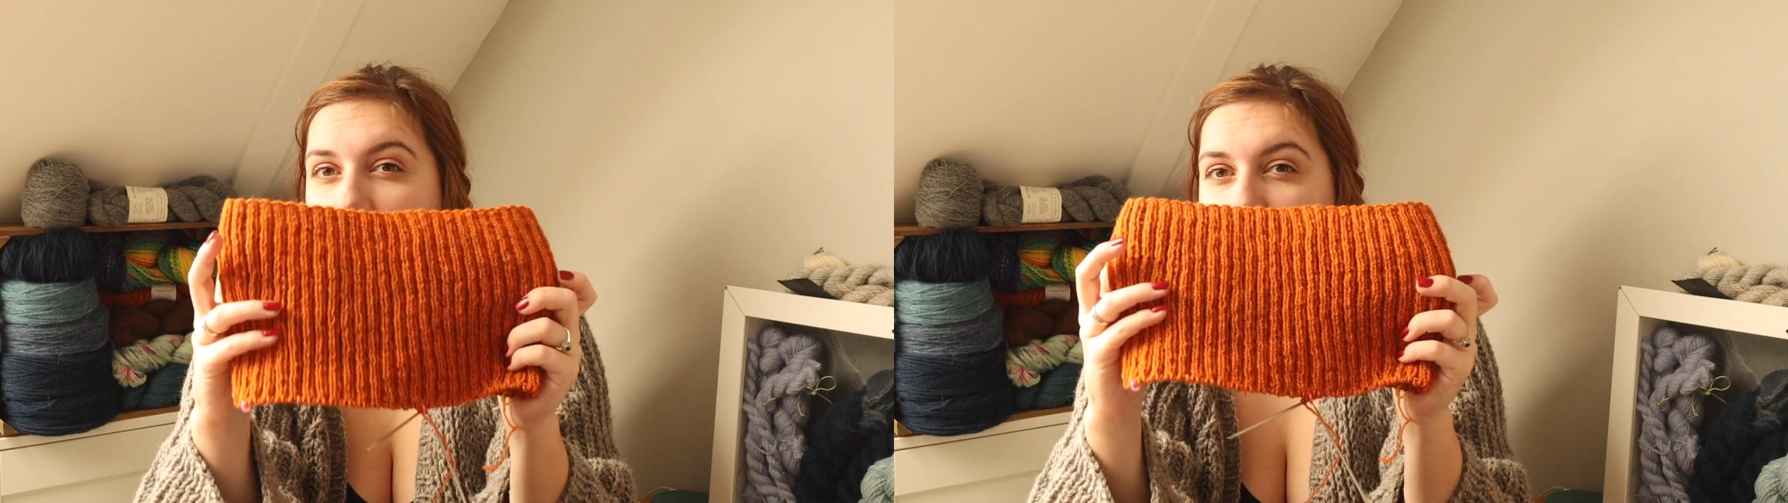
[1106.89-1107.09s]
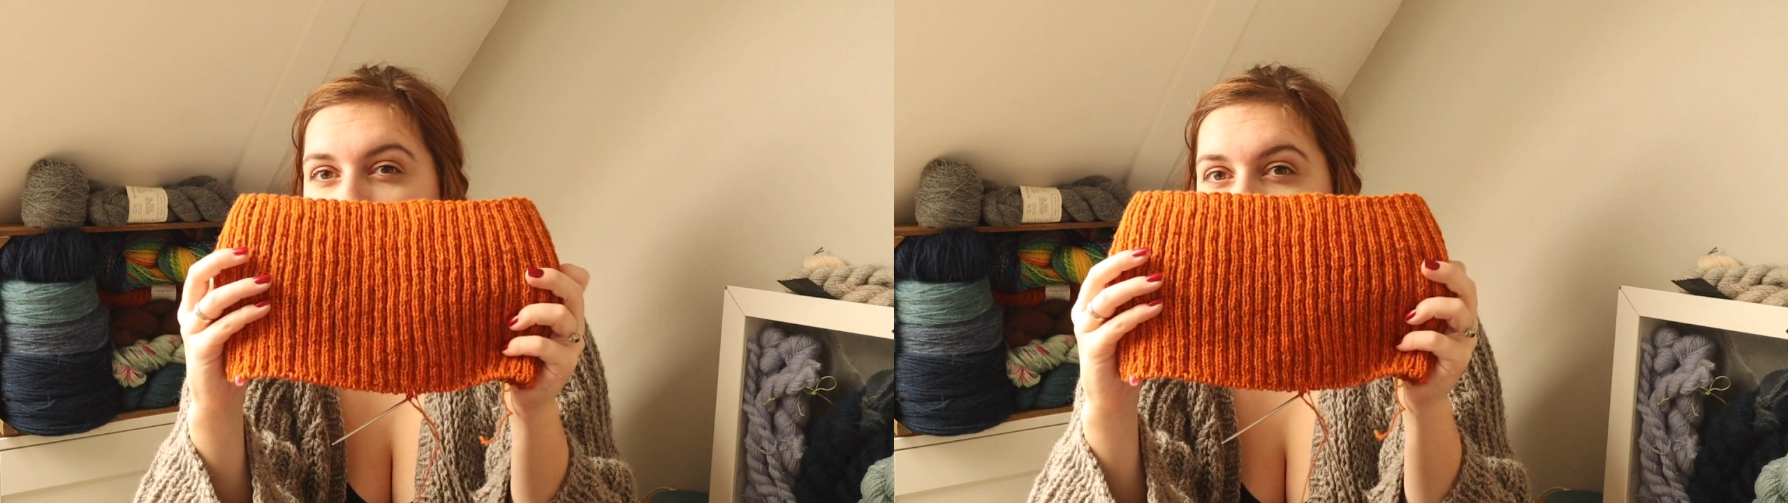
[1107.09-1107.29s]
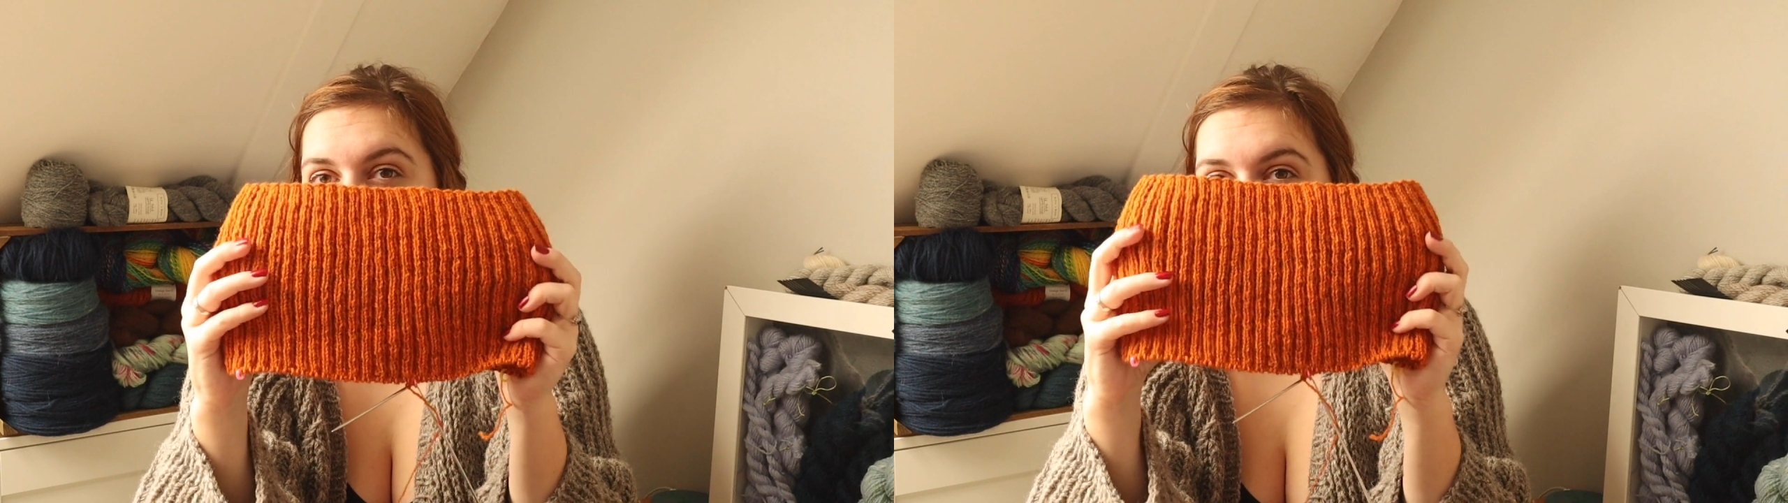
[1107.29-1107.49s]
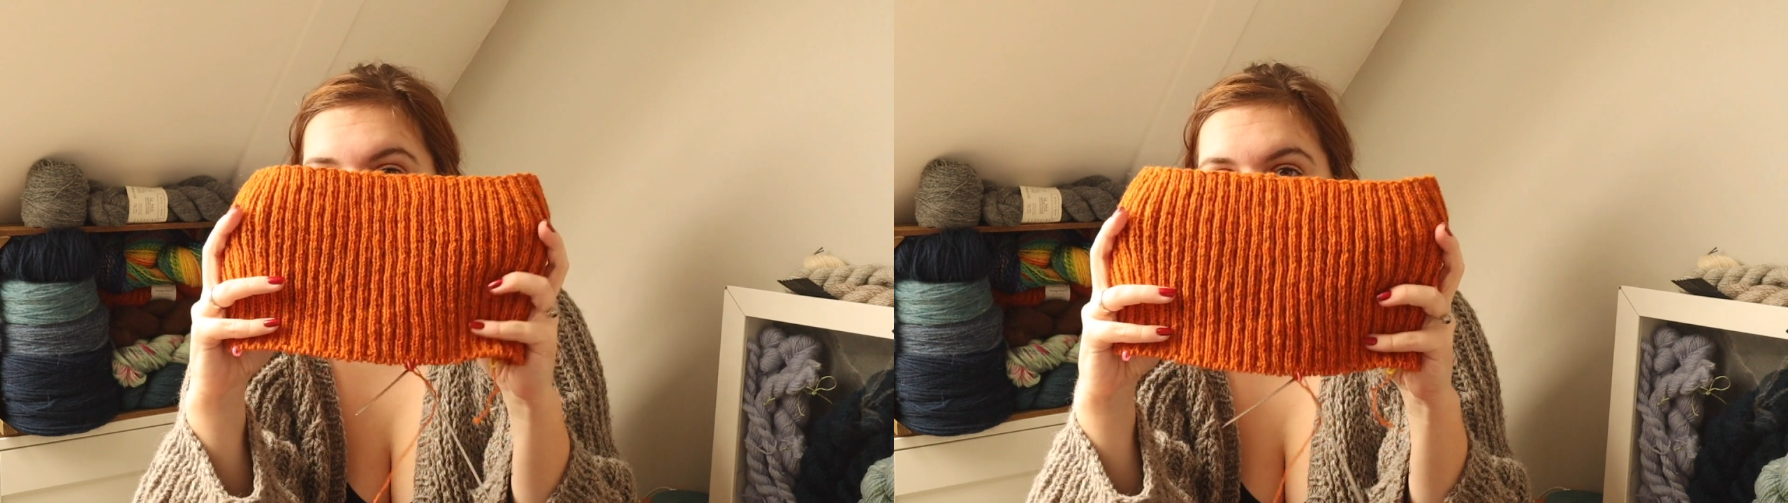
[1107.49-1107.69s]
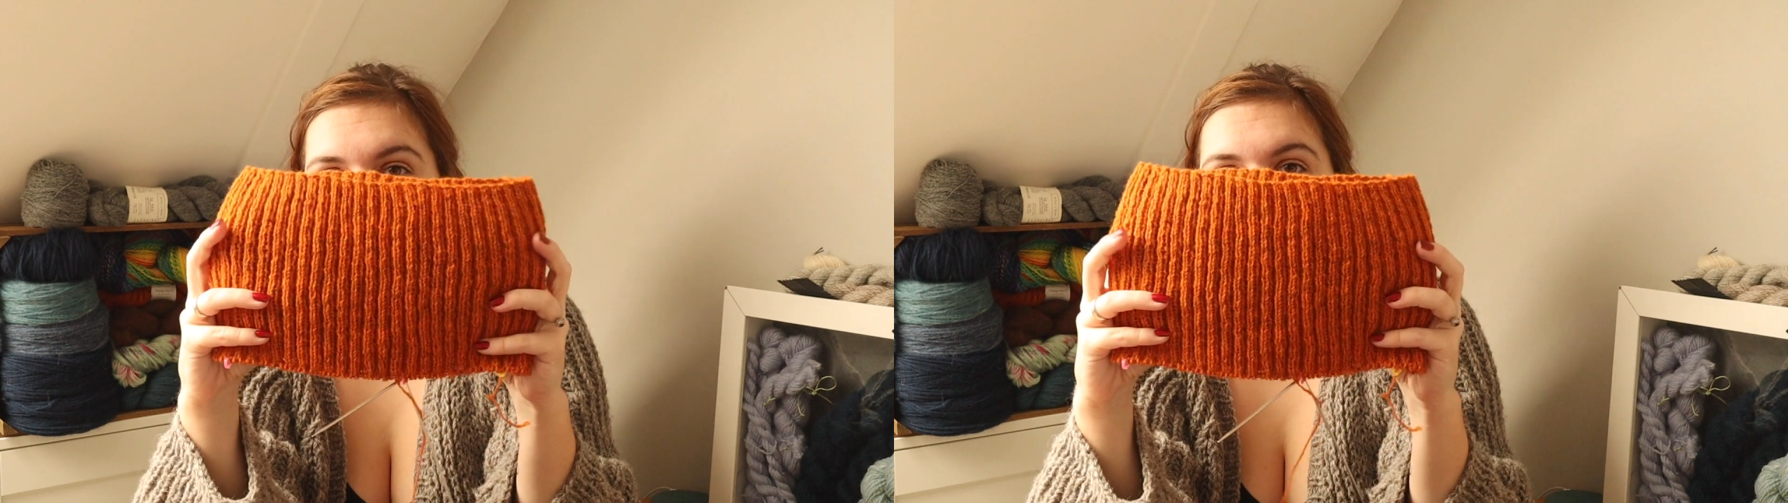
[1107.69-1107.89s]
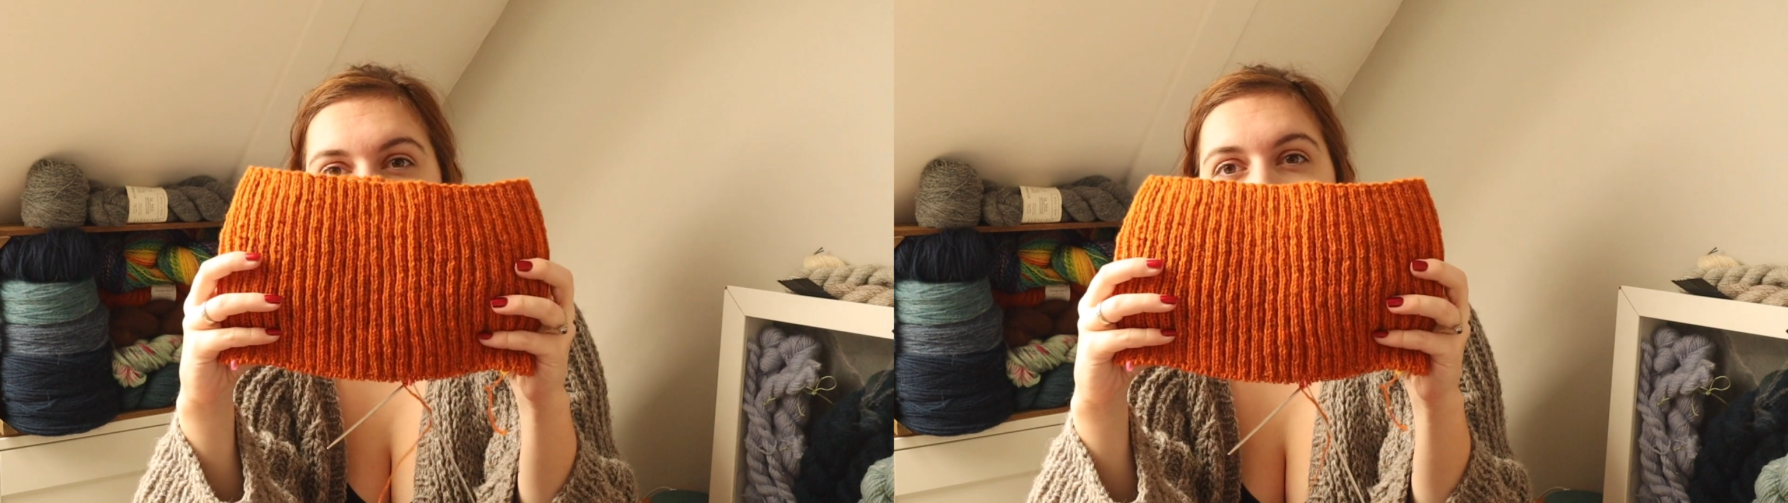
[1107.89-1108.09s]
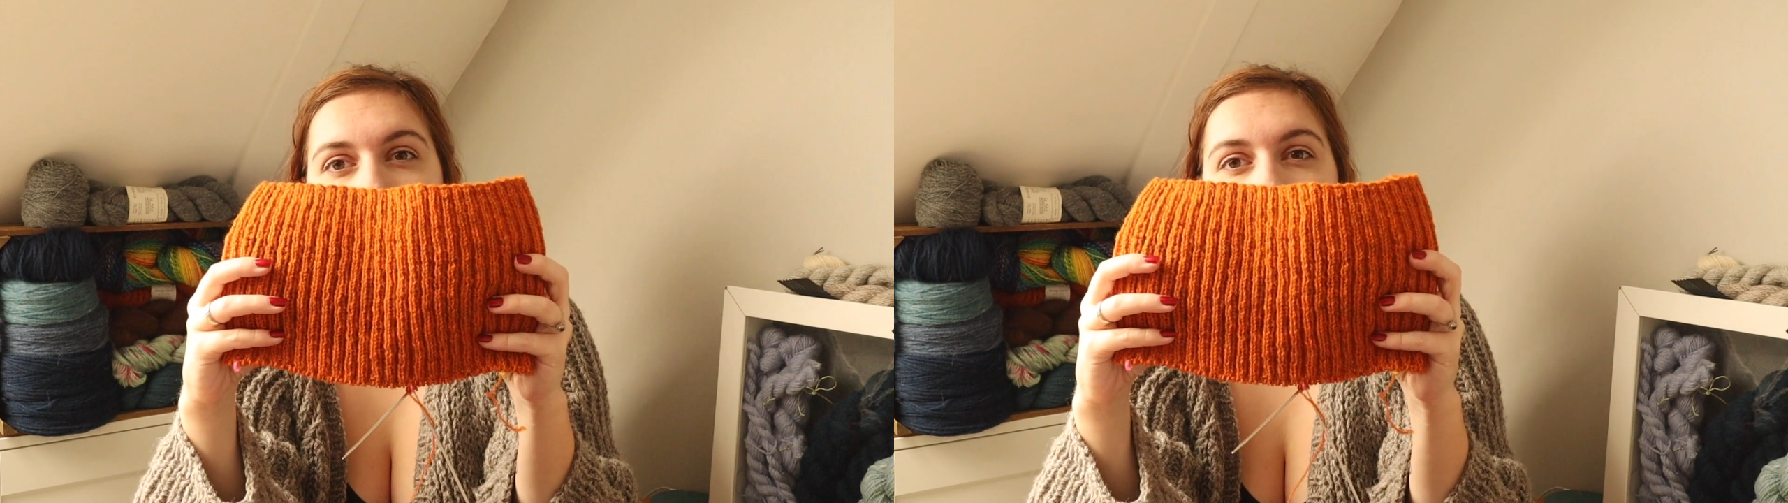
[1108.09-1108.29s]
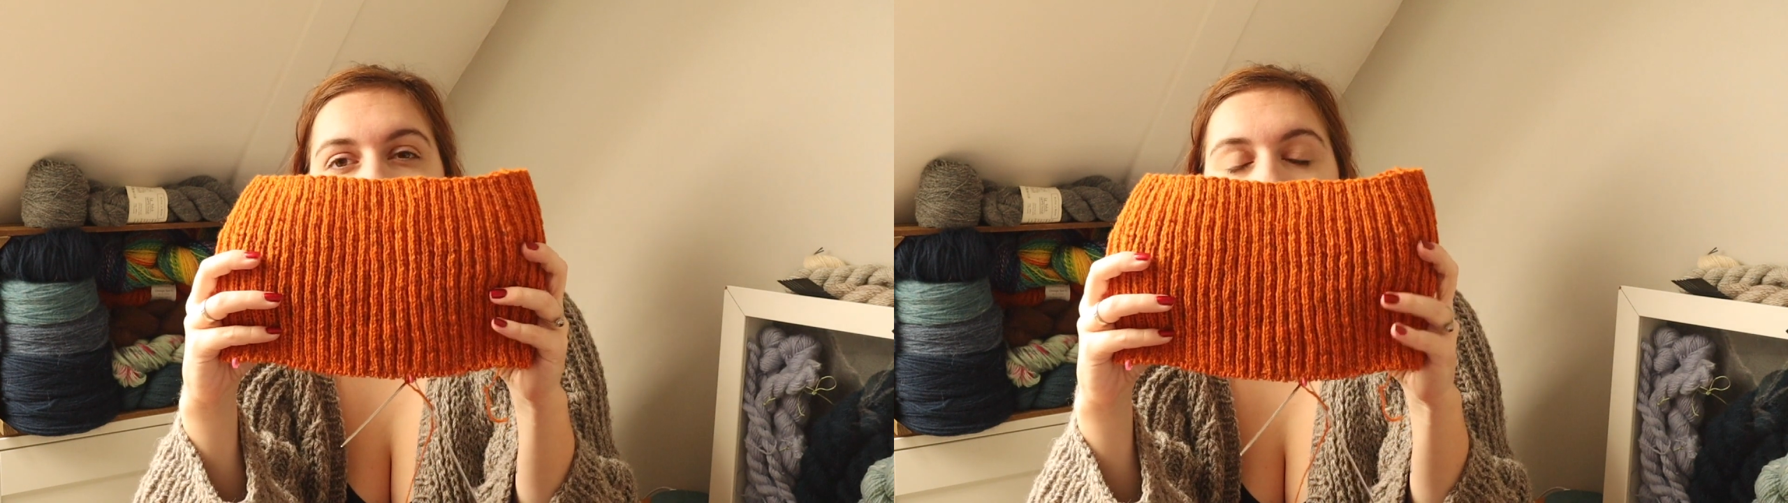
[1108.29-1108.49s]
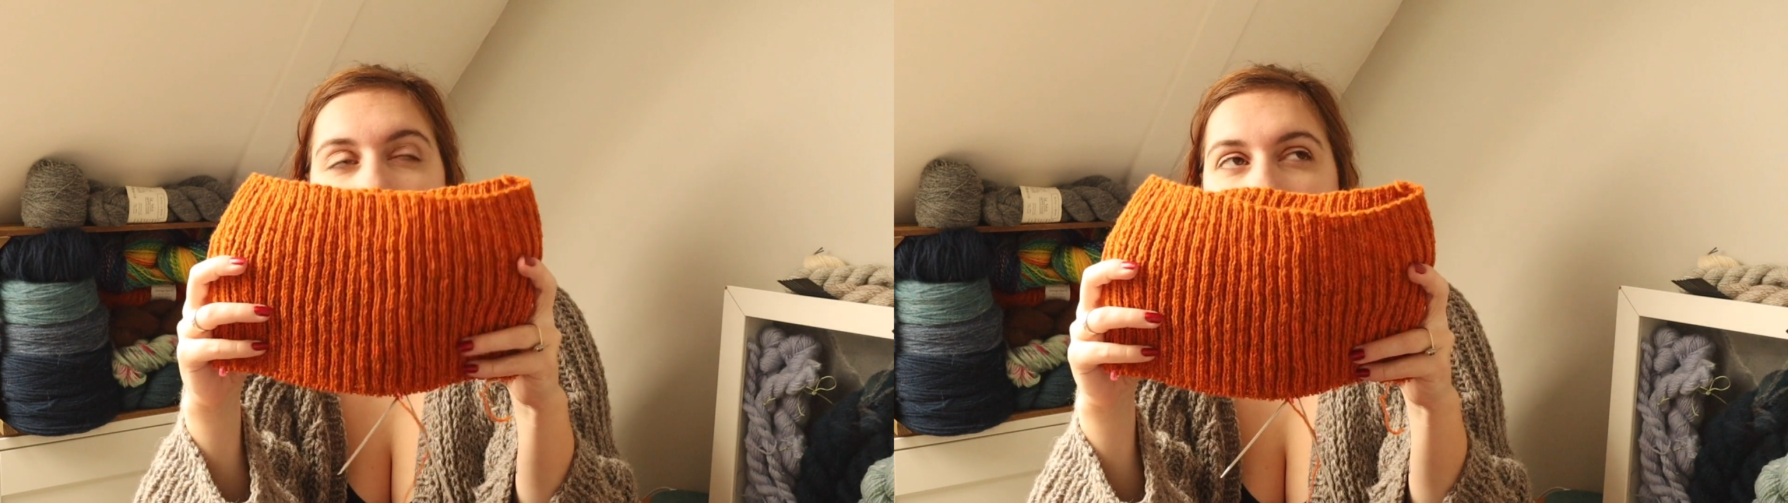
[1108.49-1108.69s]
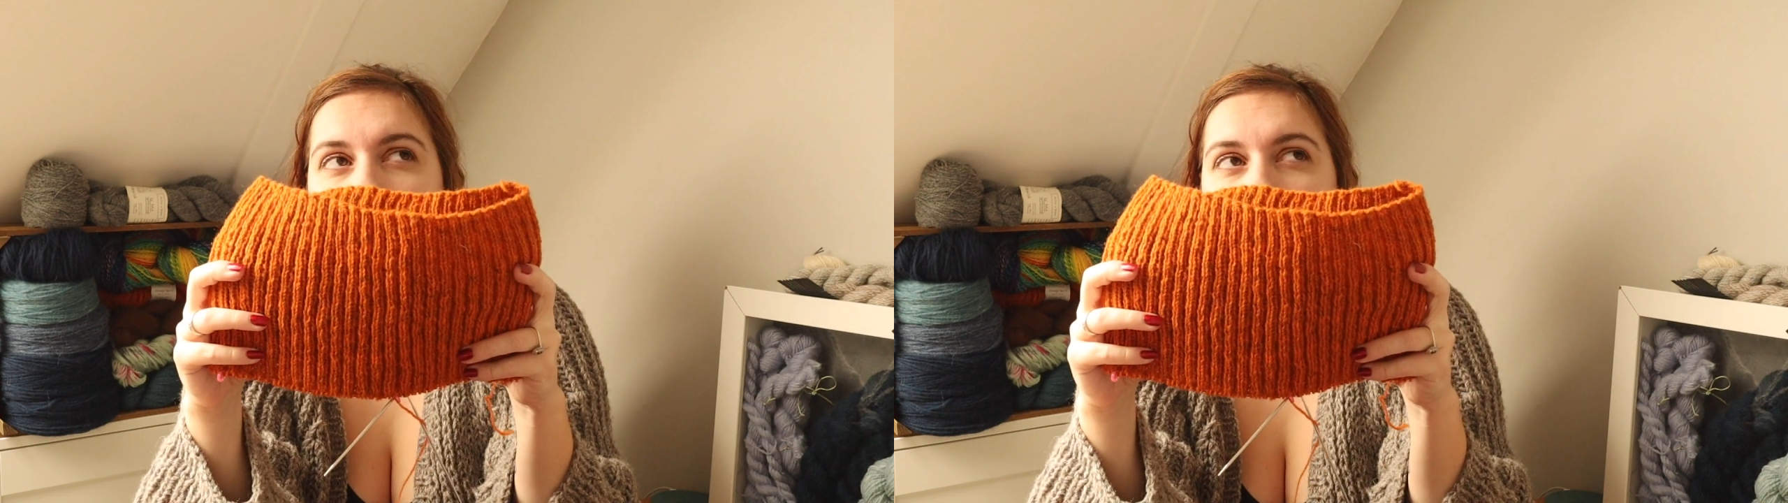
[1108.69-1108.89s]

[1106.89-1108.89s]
English version, but I